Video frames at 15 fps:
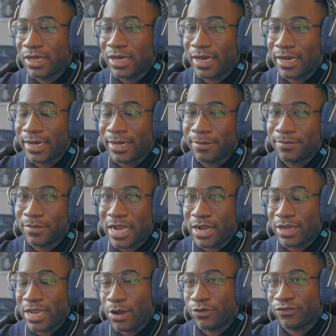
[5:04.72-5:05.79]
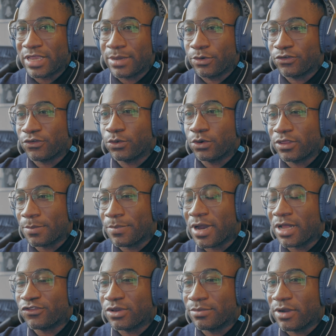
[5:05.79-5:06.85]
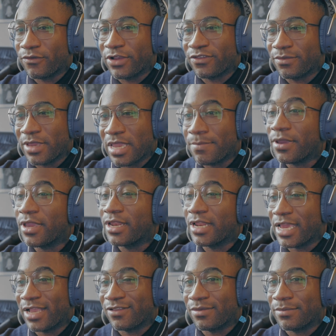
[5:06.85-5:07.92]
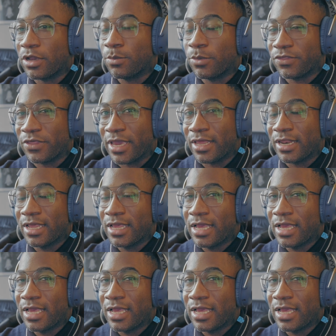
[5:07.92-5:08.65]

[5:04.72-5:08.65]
I was able sort of to polish up my resume a bit, and I had some help with that.